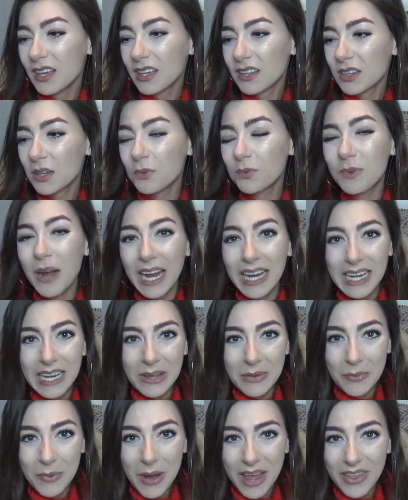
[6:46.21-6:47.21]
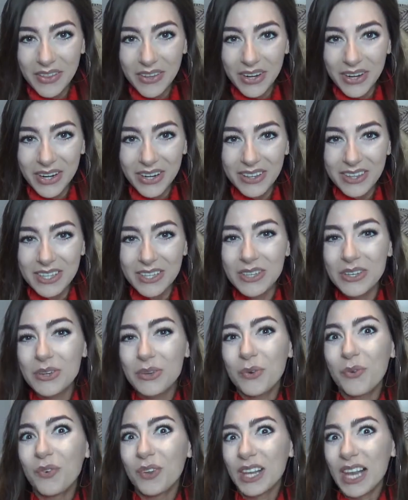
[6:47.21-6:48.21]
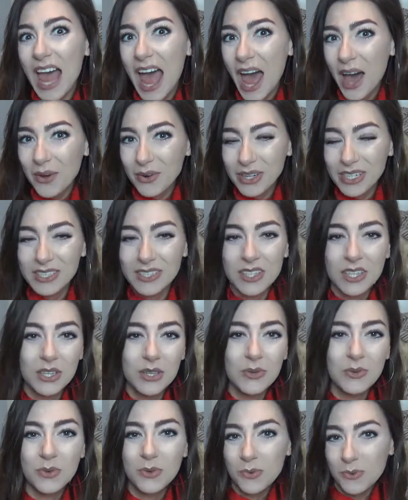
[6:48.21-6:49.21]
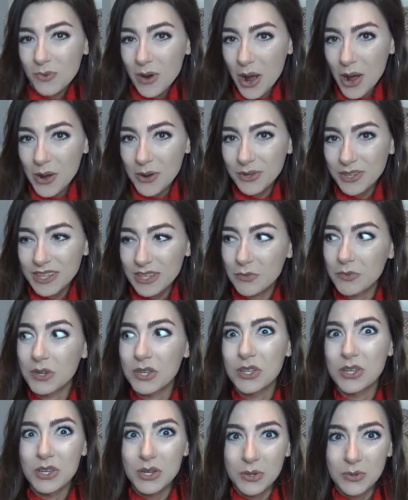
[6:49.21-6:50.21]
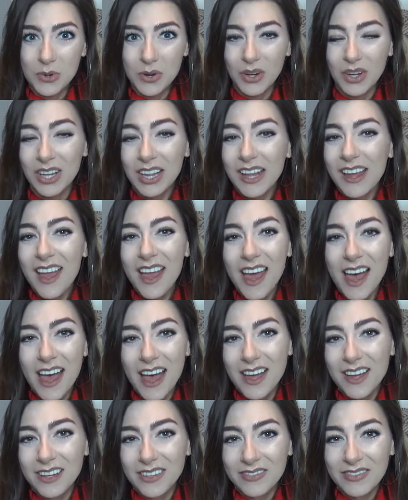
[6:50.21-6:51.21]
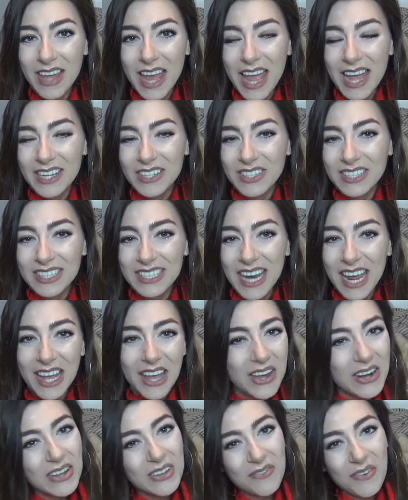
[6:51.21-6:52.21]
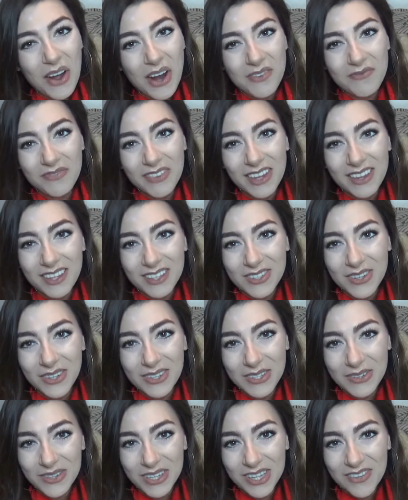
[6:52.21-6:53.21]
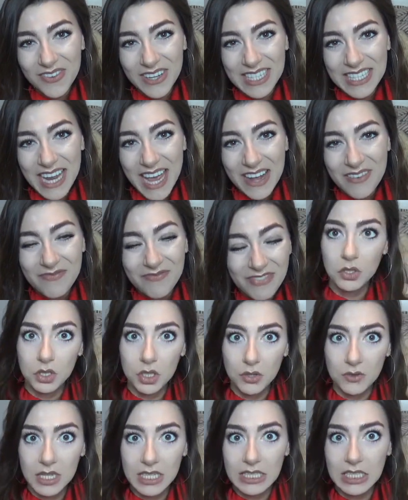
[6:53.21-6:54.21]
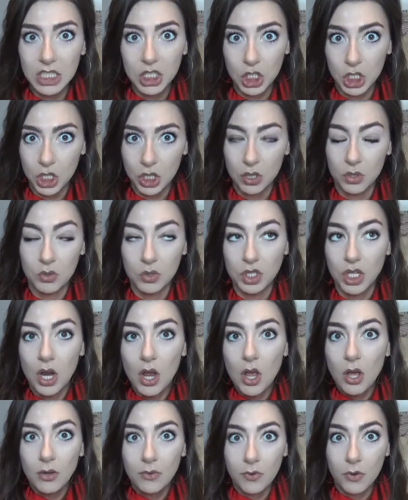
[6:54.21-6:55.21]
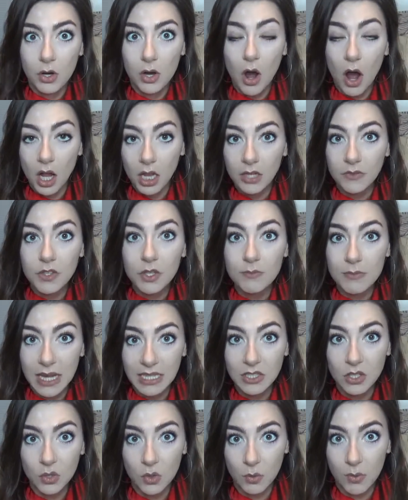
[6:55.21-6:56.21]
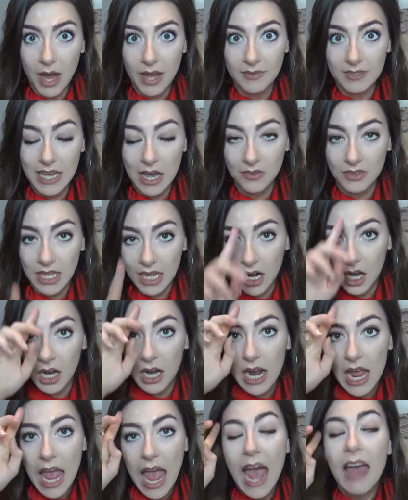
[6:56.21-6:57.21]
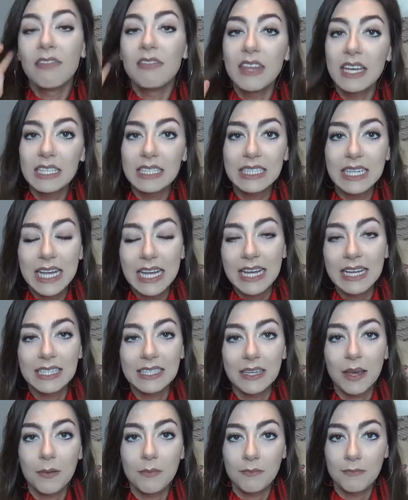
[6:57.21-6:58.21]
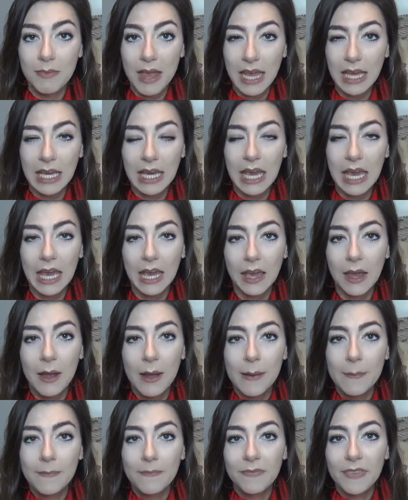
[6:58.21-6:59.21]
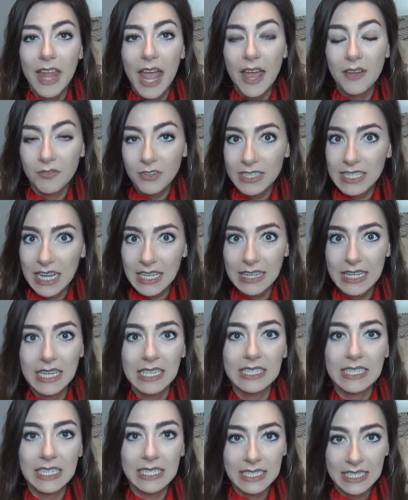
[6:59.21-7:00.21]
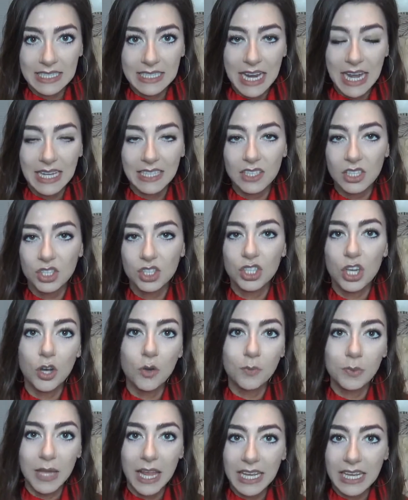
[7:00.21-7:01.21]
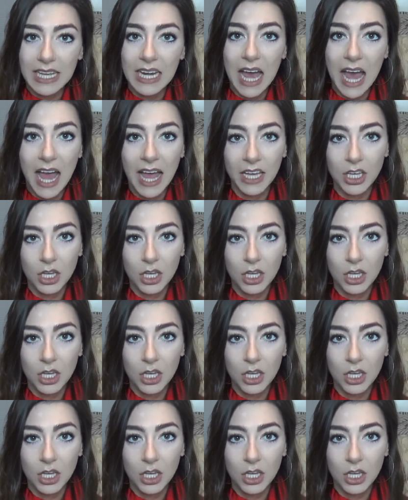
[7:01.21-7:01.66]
the rainy weather, the new flowers, the new growth, the renewal, and just hang out on the farm. And that's always a really fun day. So this is huge for all of you med school wives out there, and this is making everyday things into dates. So Blake and I